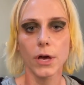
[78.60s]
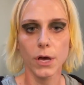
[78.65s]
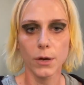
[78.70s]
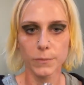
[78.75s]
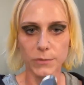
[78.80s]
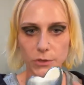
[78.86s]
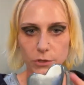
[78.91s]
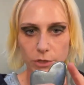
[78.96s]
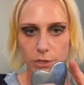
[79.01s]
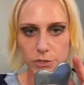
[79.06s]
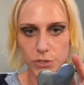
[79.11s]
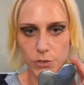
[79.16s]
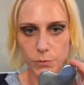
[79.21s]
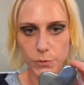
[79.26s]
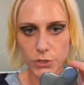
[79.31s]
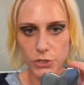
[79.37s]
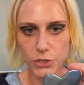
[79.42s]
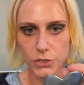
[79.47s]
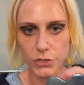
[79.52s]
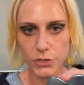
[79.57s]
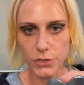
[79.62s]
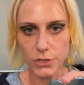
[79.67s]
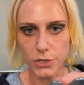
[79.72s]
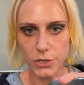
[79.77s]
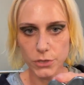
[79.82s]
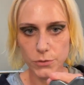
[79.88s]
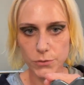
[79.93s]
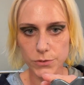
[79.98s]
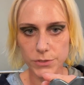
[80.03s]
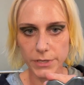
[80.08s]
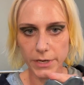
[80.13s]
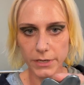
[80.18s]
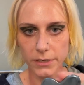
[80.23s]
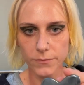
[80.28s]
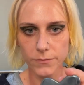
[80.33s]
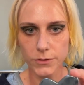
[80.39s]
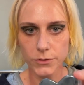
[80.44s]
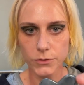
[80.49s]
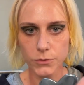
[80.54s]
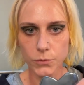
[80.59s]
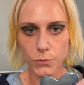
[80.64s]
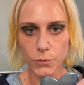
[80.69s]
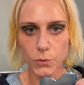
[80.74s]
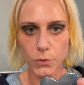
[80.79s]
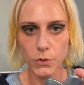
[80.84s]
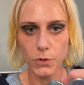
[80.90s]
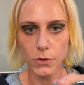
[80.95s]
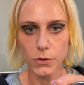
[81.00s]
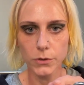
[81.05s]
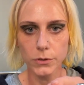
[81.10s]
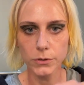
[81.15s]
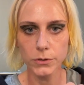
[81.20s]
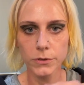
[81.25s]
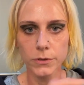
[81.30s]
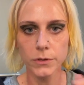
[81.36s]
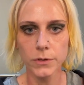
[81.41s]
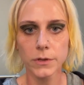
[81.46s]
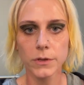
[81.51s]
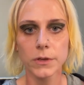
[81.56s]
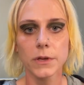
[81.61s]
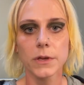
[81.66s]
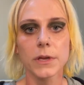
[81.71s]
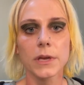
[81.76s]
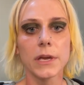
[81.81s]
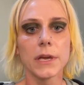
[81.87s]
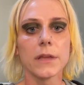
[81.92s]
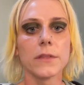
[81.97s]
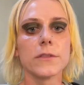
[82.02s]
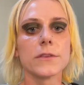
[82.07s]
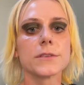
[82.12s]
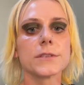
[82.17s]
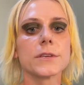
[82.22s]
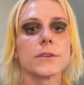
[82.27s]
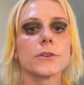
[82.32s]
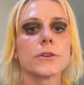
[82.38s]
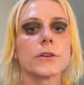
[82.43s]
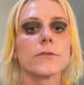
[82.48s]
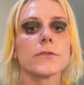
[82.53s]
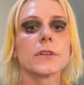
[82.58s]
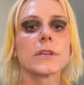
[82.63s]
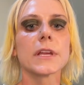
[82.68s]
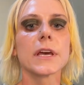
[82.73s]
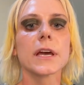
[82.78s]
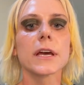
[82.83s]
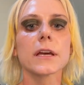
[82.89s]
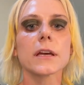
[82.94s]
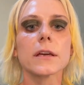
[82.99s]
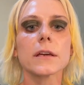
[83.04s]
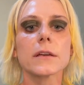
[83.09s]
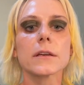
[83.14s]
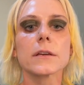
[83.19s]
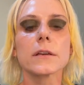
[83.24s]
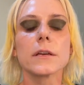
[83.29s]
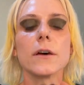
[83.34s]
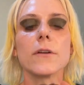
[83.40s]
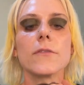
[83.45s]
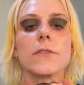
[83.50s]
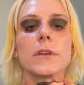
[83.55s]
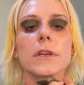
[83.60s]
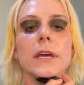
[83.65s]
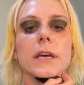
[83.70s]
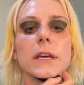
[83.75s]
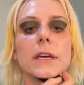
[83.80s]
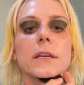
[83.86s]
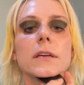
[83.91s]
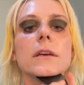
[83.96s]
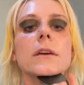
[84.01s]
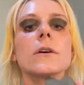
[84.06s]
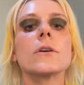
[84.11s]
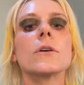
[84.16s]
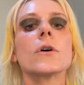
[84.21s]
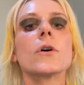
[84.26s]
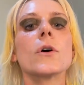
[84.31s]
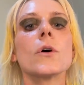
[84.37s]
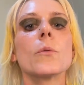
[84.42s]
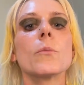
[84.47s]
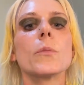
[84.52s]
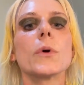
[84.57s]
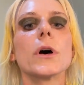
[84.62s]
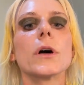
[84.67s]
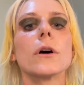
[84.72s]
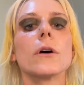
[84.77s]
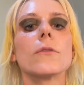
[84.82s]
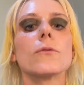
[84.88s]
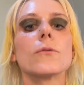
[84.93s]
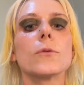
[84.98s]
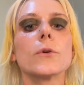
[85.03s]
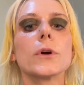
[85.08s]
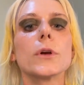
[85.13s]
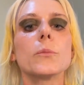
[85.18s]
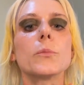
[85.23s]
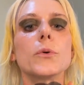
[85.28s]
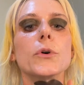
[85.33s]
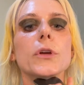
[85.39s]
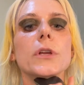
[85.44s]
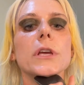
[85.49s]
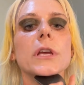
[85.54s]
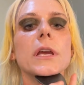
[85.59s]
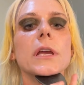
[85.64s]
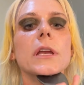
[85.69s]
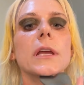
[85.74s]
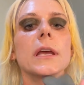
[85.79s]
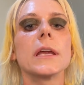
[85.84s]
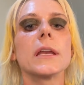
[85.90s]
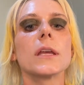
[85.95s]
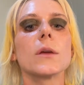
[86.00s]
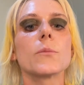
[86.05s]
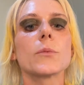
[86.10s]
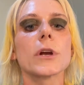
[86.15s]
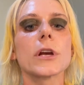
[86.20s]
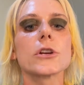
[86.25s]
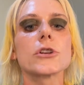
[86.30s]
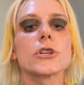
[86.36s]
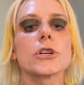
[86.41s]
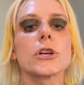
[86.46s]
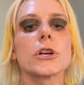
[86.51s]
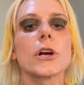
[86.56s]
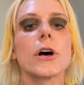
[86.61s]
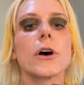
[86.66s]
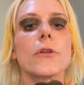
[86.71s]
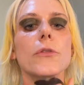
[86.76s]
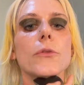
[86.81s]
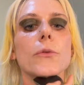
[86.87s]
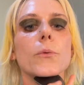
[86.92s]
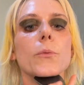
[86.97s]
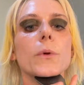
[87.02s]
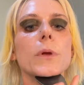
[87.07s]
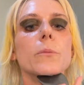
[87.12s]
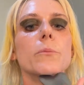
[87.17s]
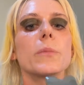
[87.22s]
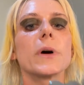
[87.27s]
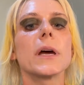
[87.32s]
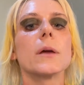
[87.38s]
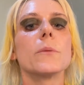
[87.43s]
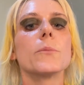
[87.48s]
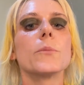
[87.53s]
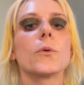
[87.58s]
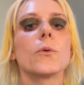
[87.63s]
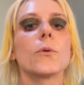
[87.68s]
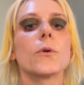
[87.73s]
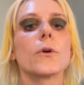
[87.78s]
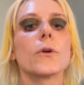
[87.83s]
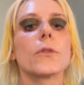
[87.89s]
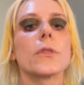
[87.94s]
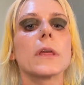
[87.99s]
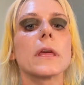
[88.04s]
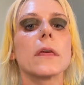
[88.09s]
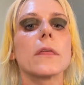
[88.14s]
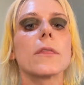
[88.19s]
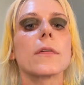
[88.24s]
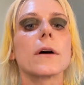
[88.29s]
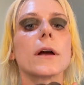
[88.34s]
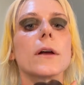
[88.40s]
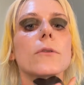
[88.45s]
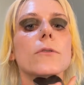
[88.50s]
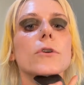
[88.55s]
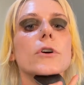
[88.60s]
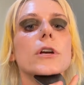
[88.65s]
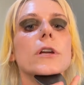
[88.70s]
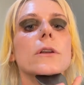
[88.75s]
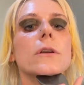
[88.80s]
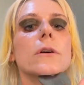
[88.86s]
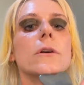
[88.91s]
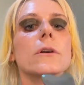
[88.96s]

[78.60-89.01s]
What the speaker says: You can switch to the U side of the tool in the center of the neck, but avoid putting any pressure on the windpipe or the thyroid.